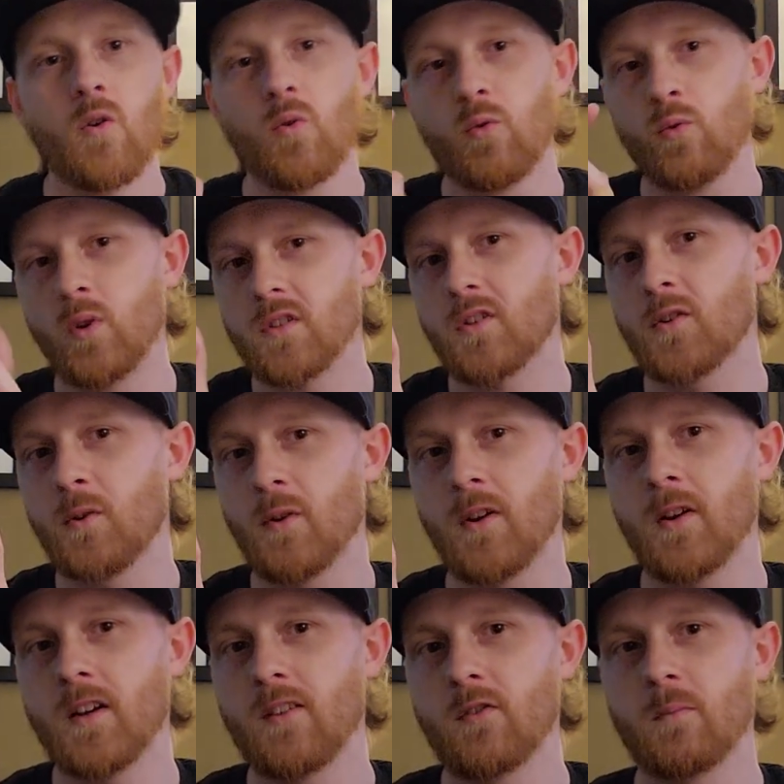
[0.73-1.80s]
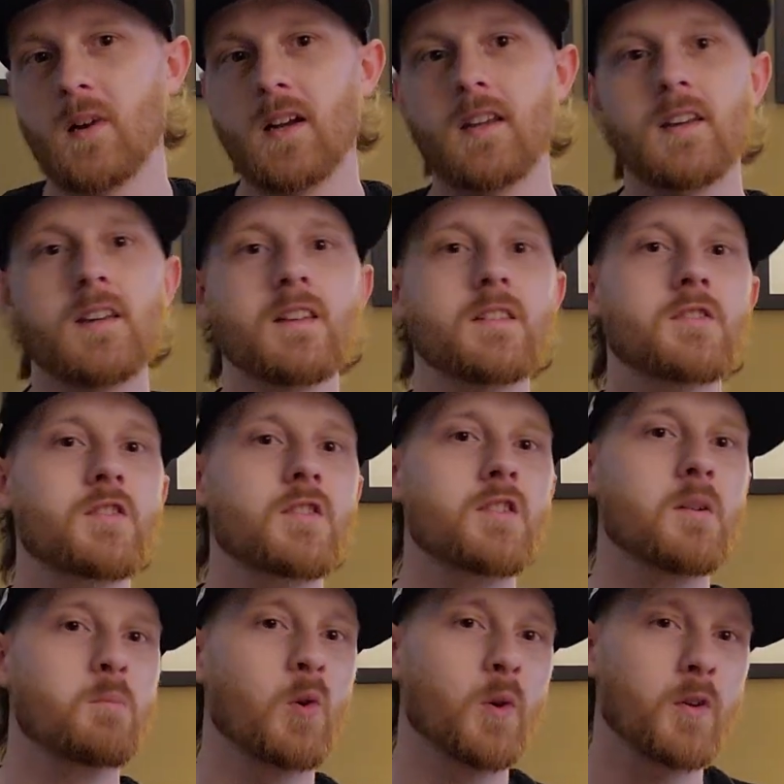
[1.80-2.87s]
What's going on, everybody? It's
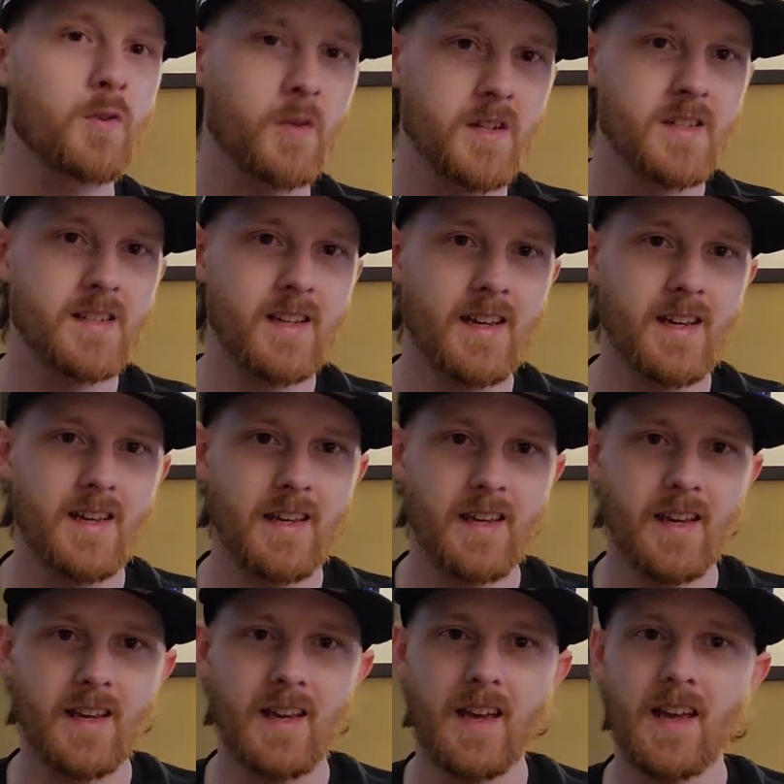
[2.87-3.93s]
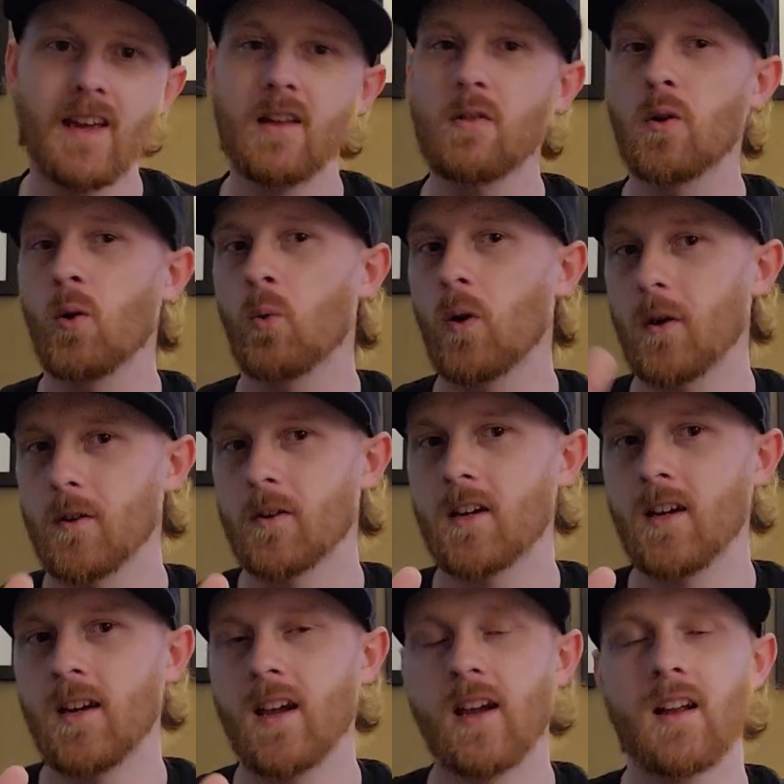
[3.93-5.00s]
your boy Chris, aka The Water
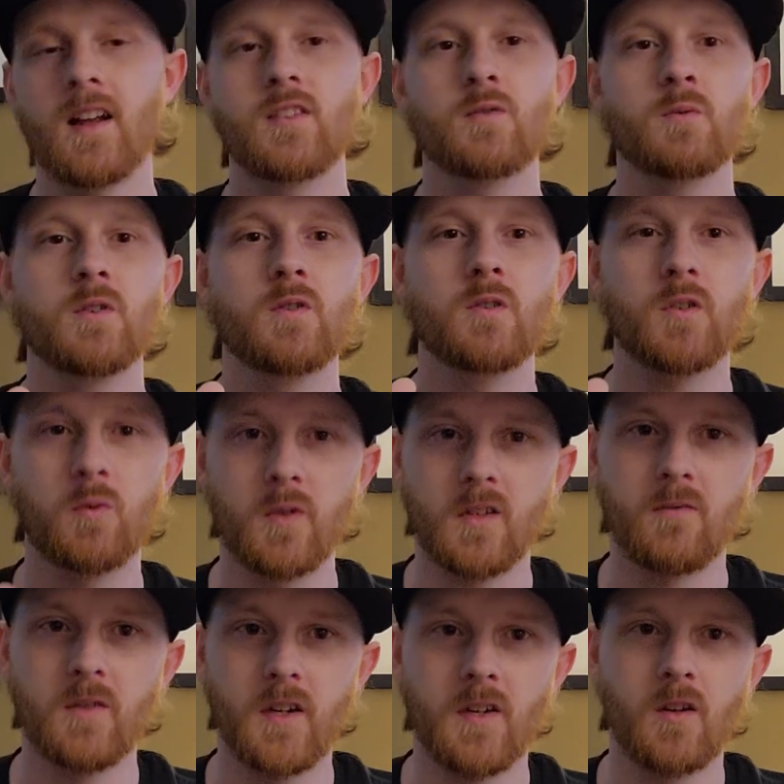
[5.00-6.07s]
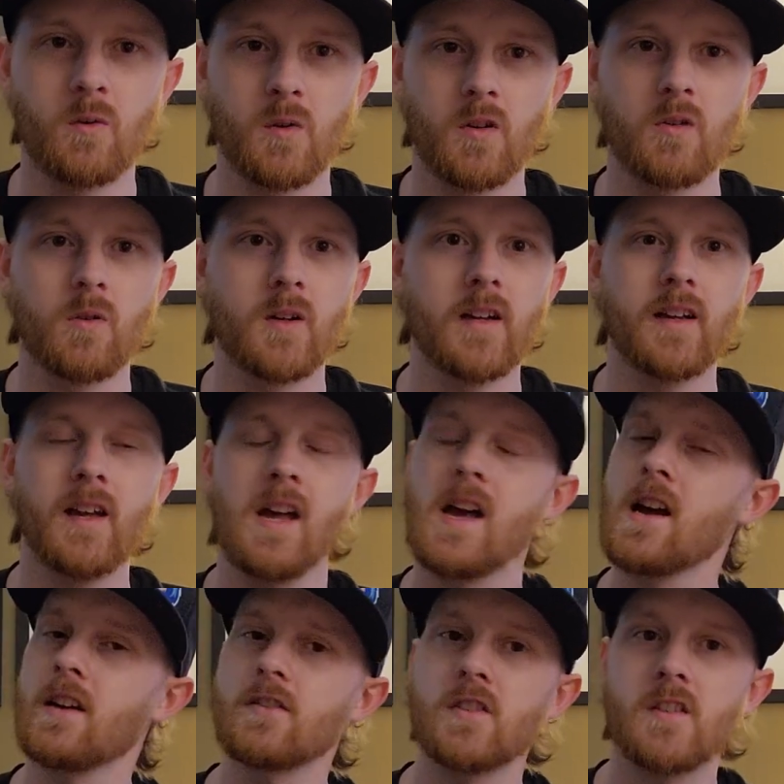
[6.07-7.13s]
King, and I just want to do a quick video real quick.
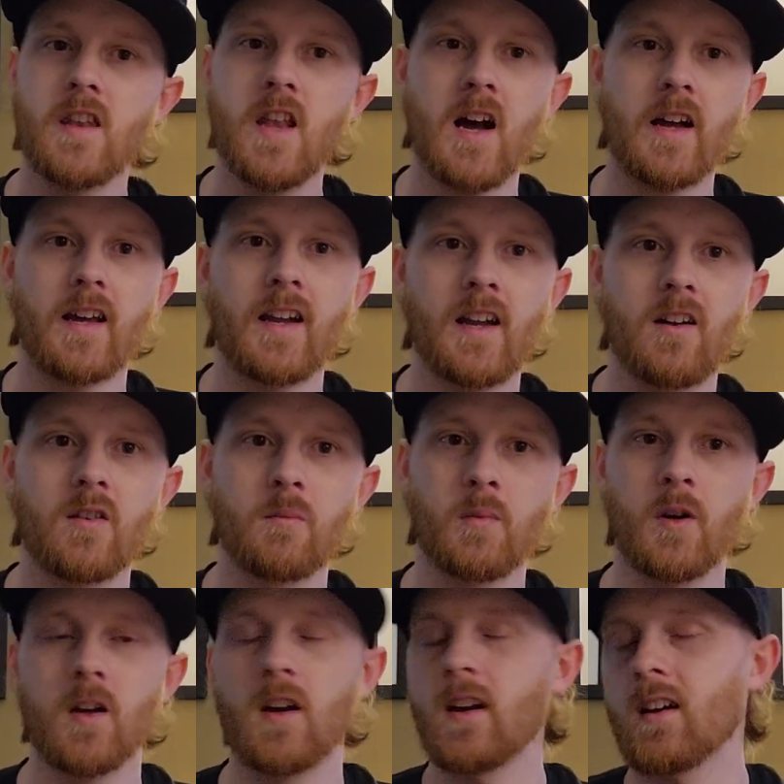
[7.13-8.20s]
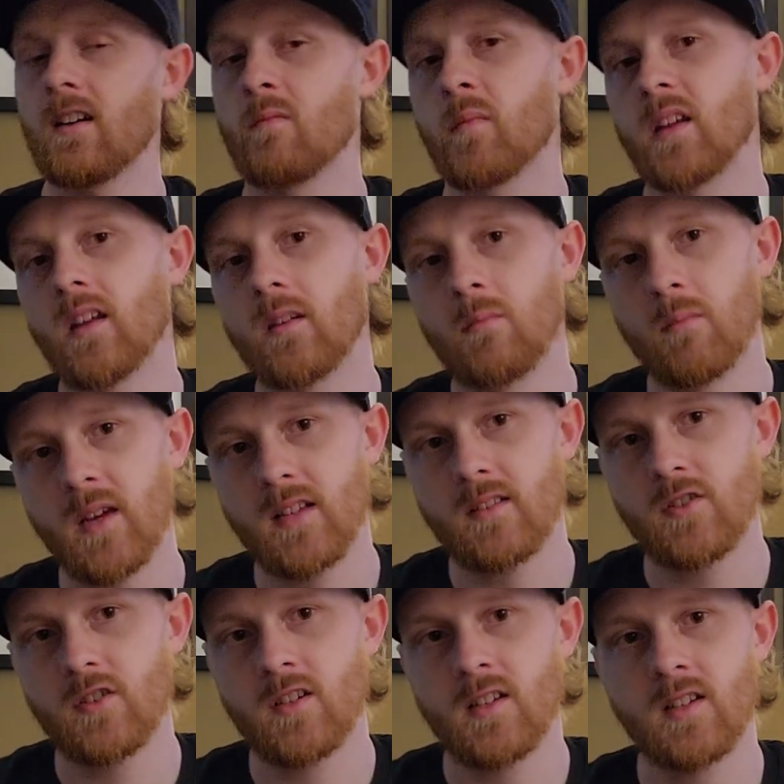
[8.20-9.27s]
Just knock it out of the park. I've been getting
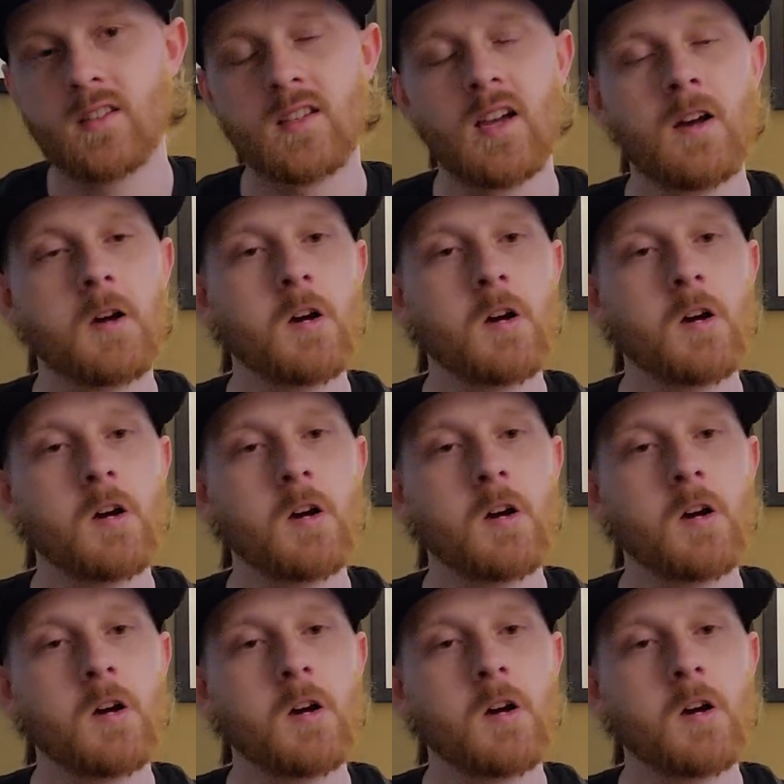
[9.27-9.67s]
messages.